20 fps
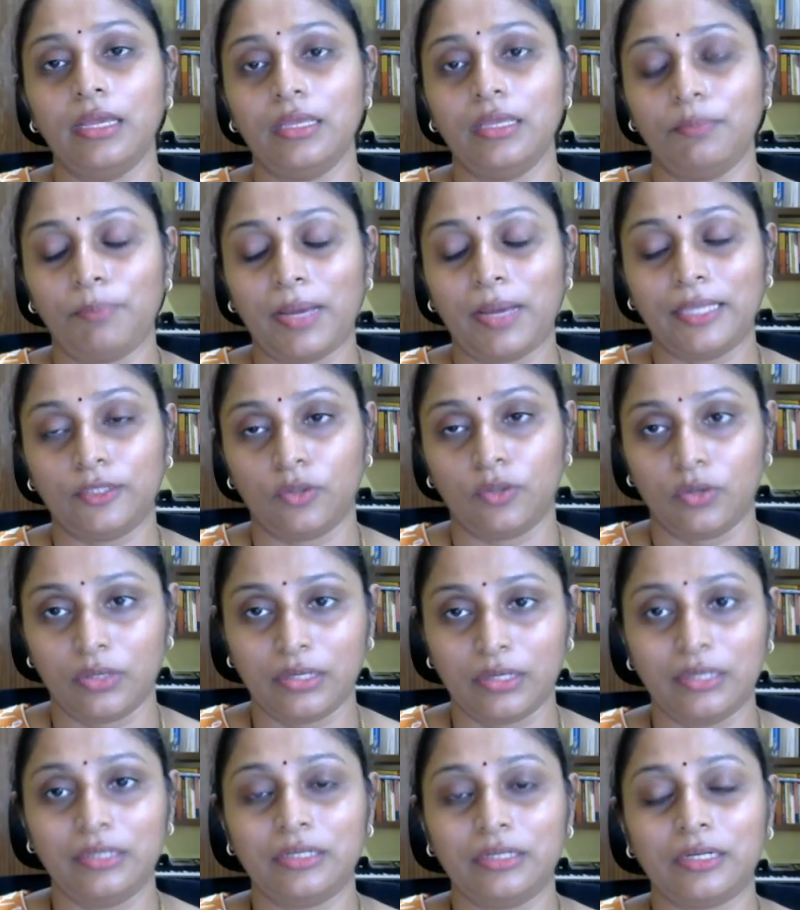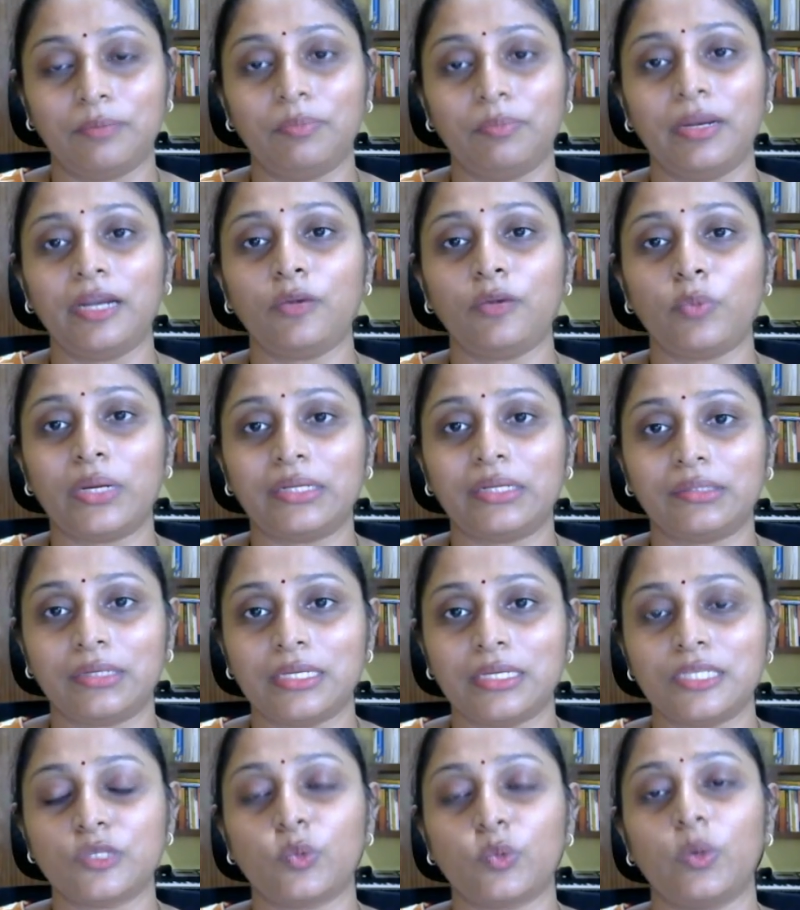Pythagorean triplet where 3
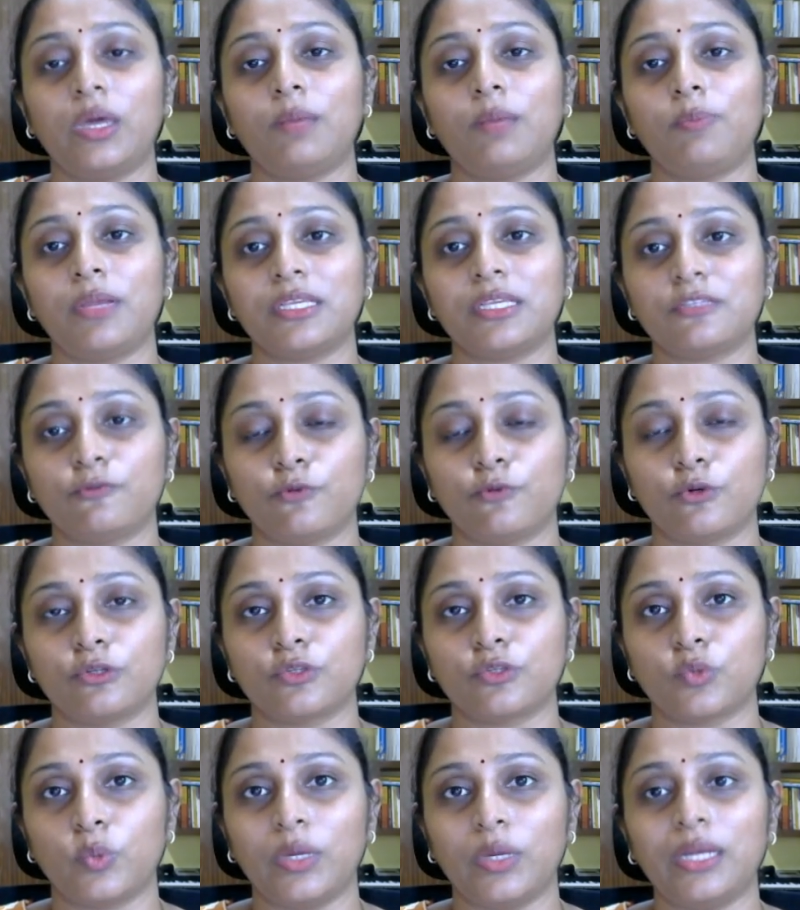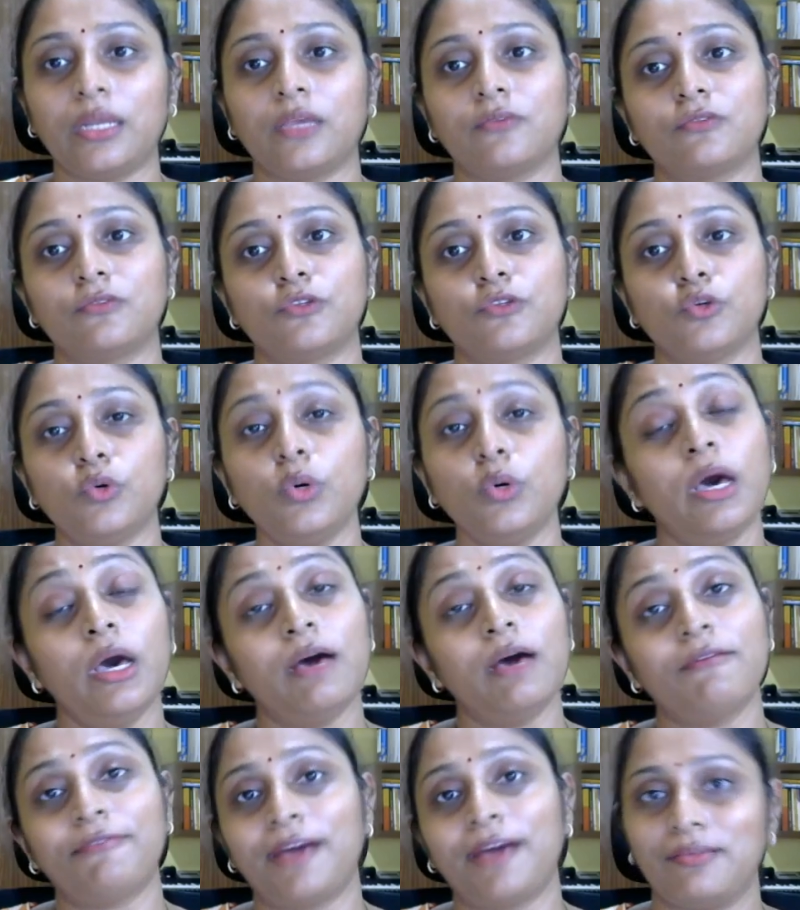square plus 4 square gives you
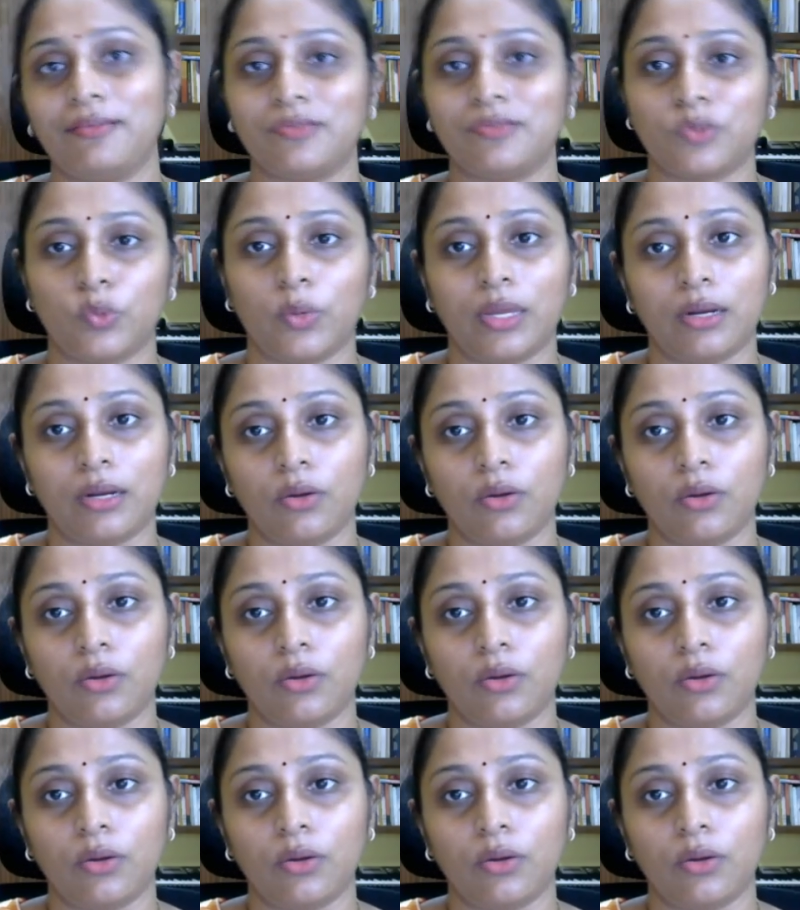5 square.